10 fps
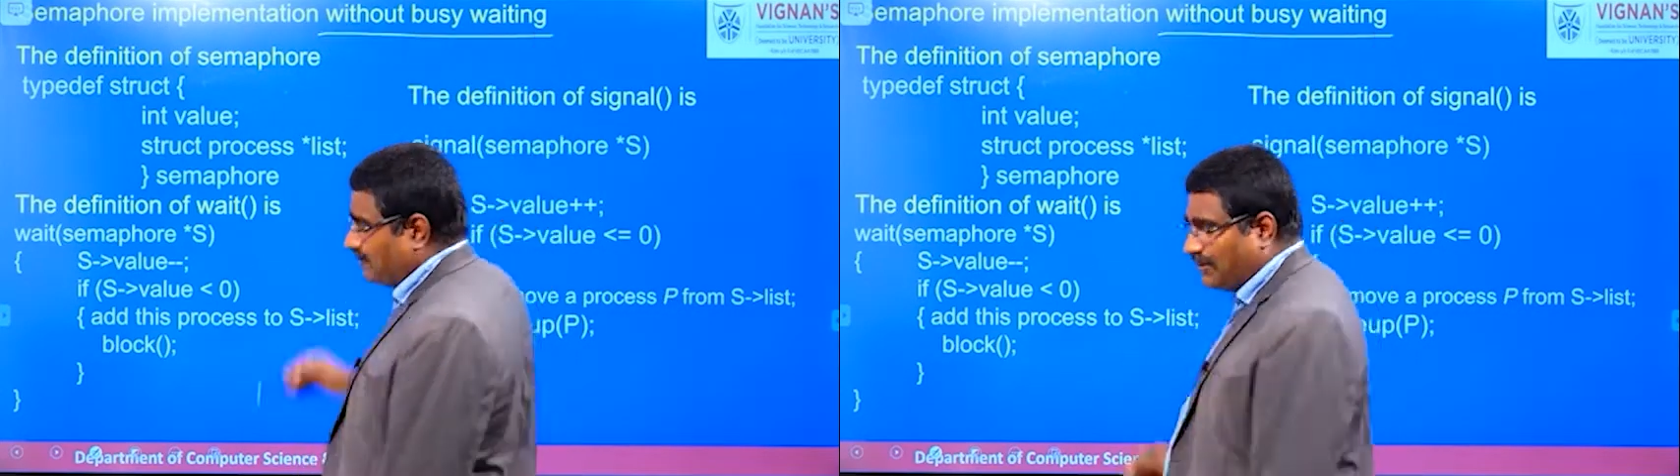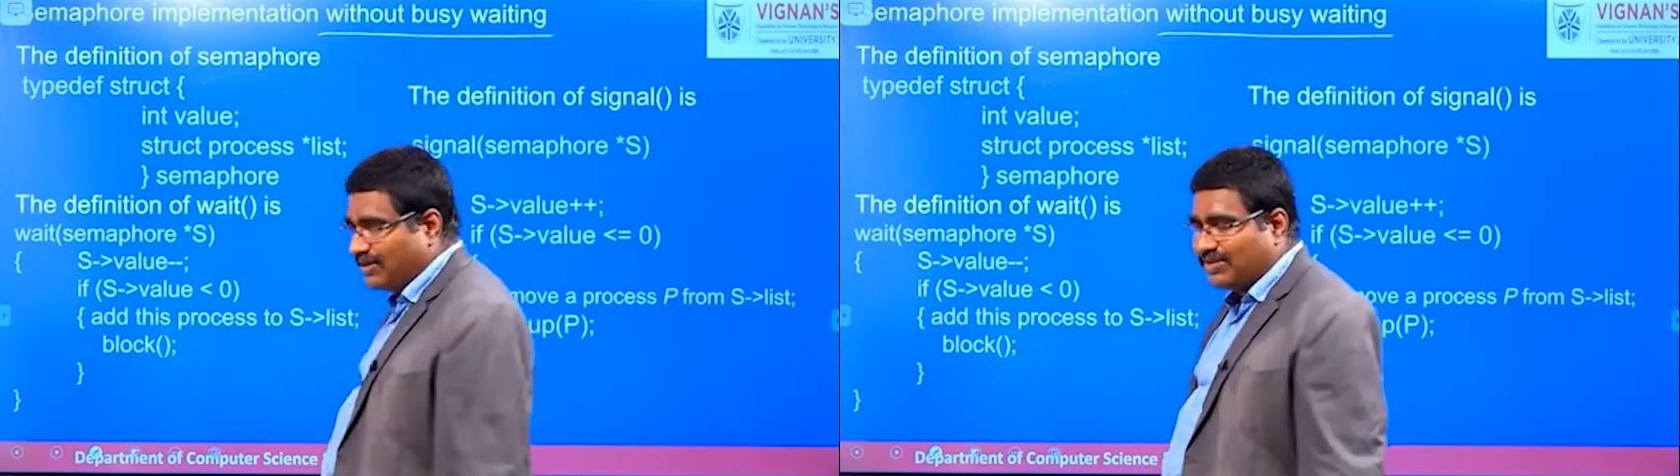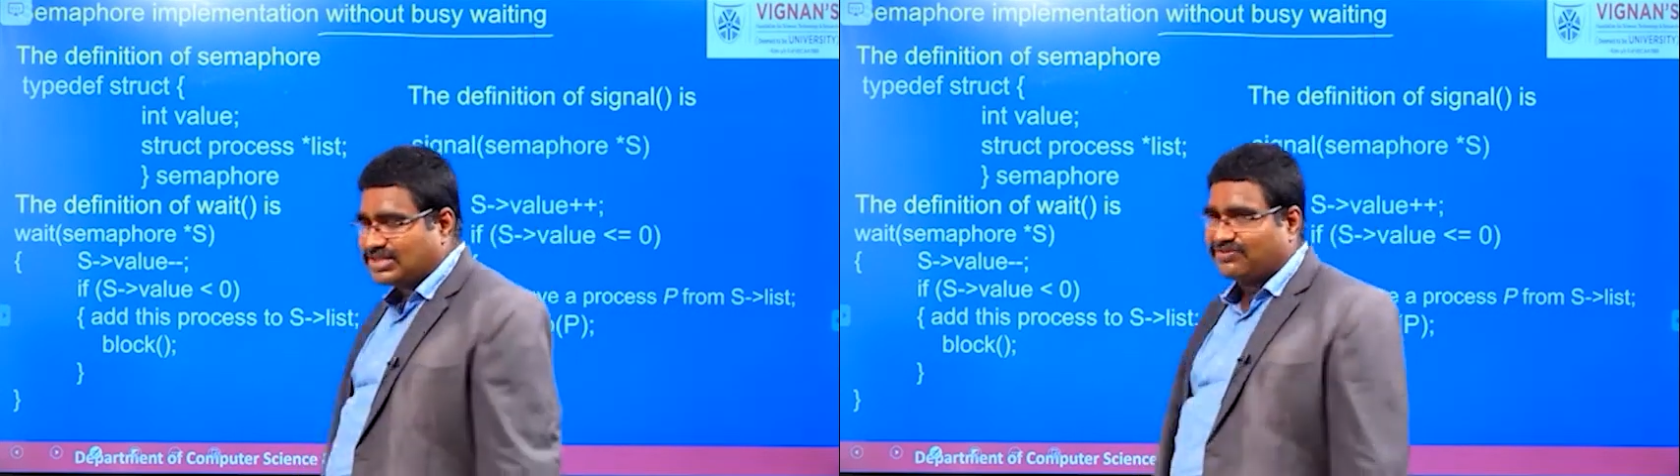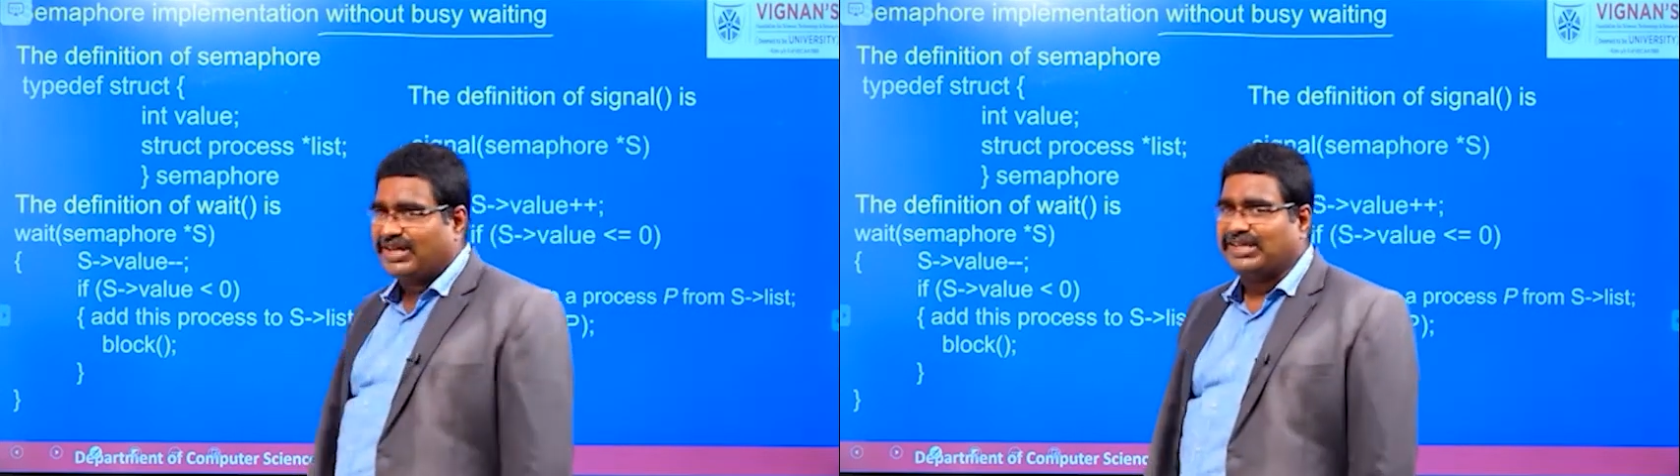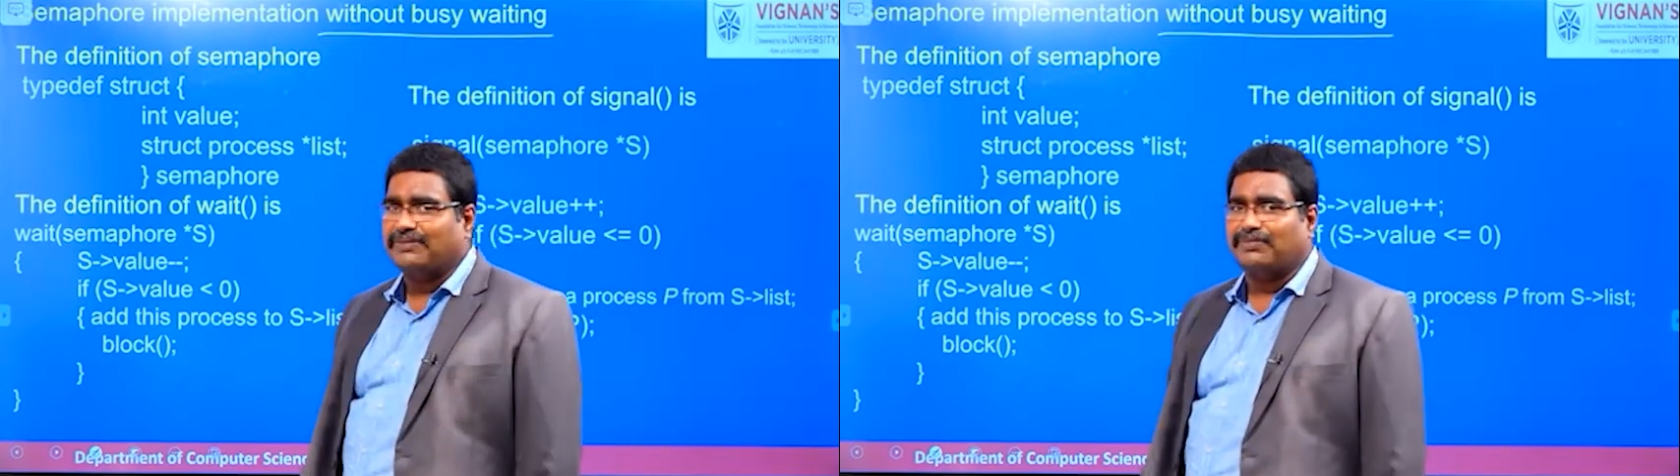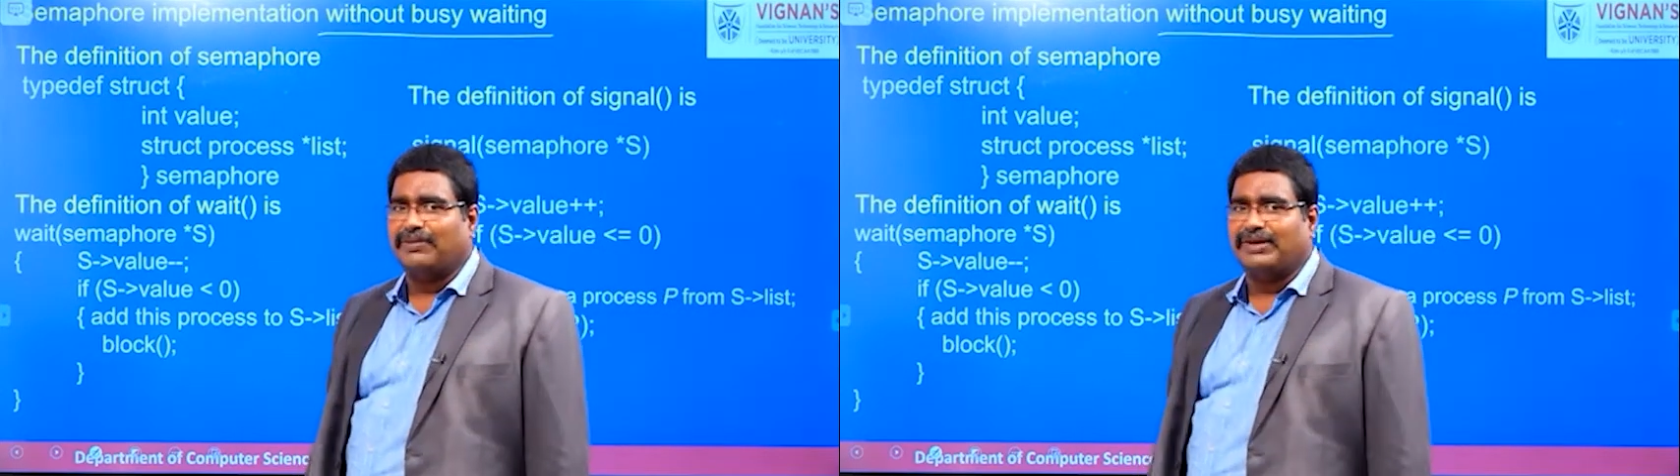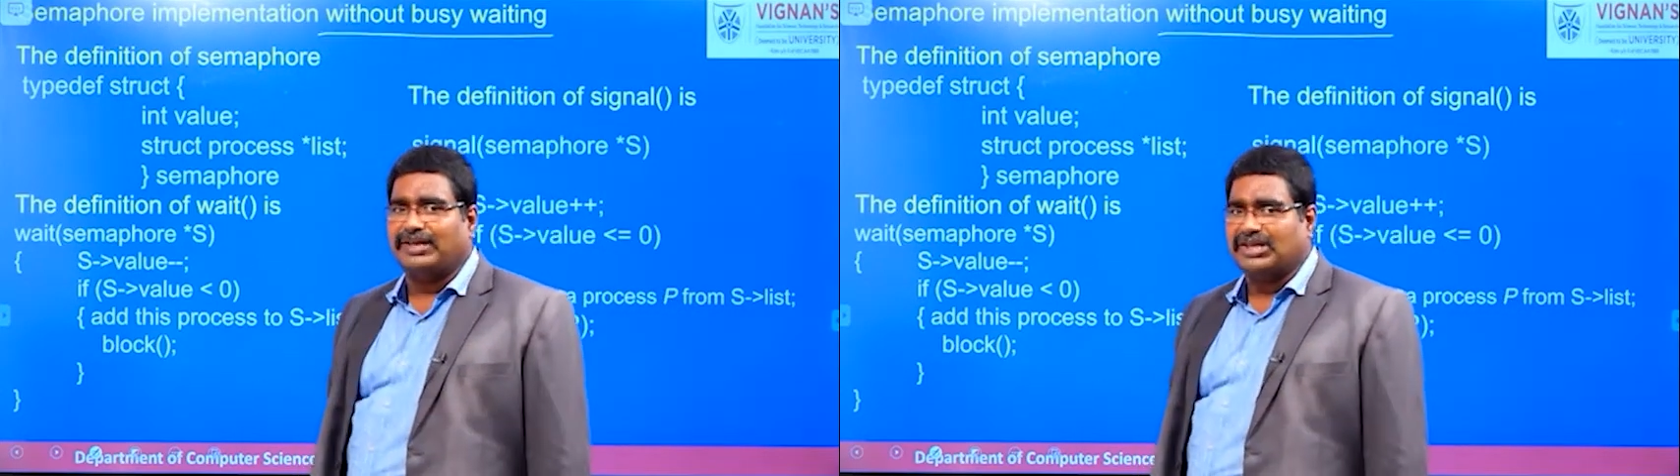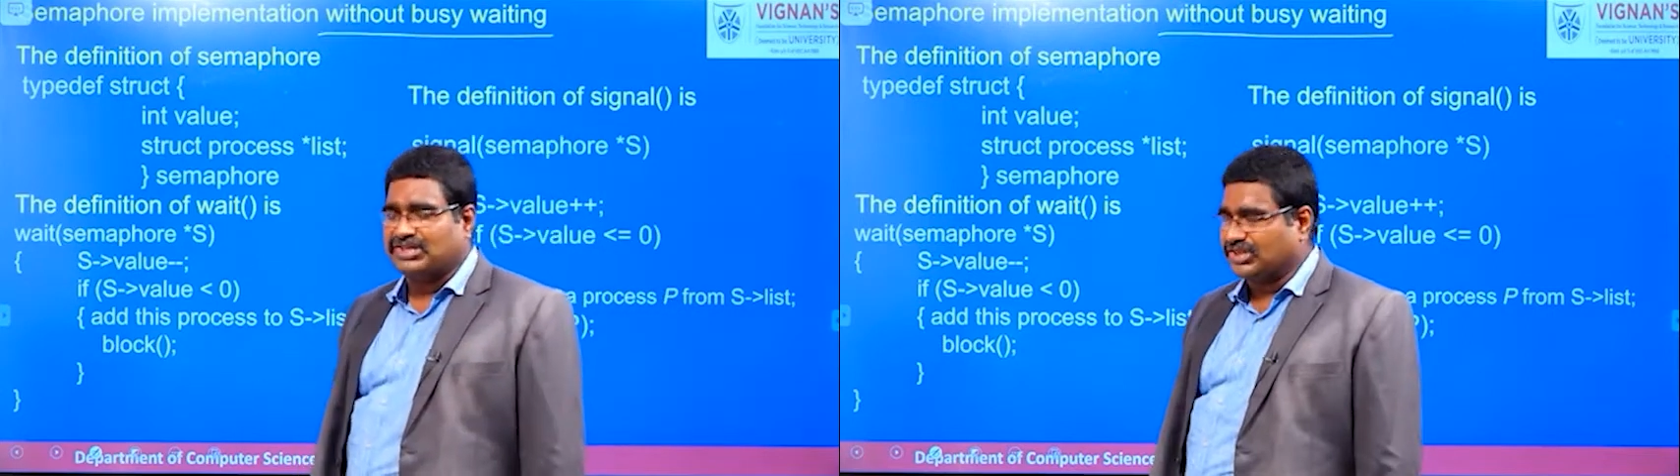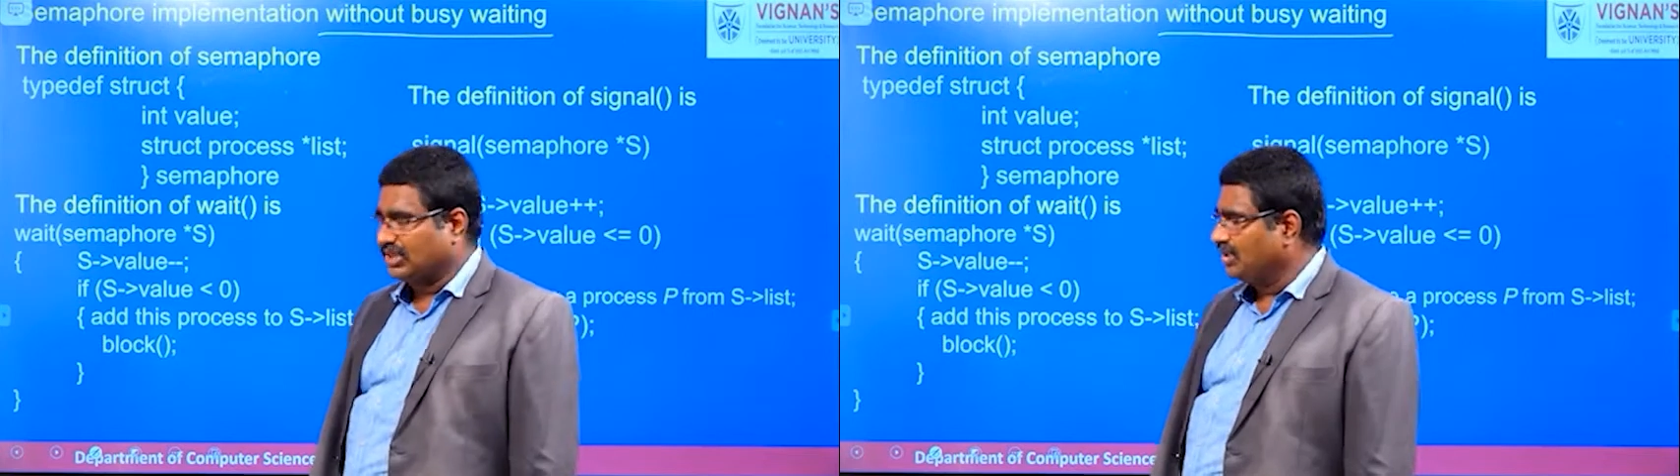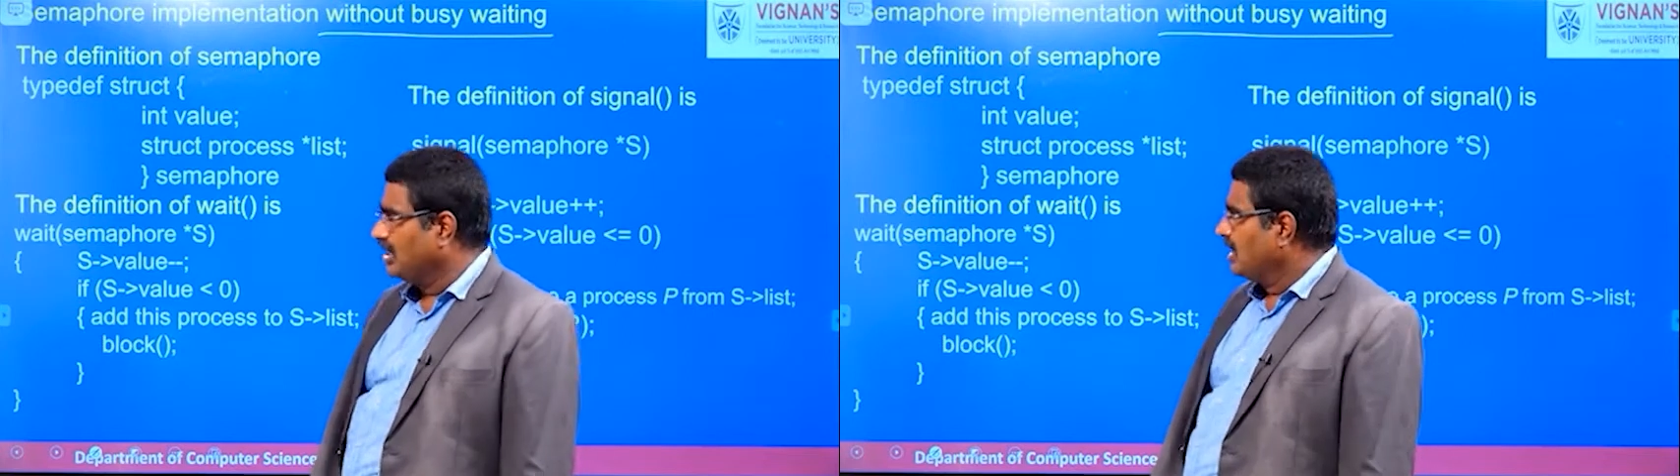previous wait implementation,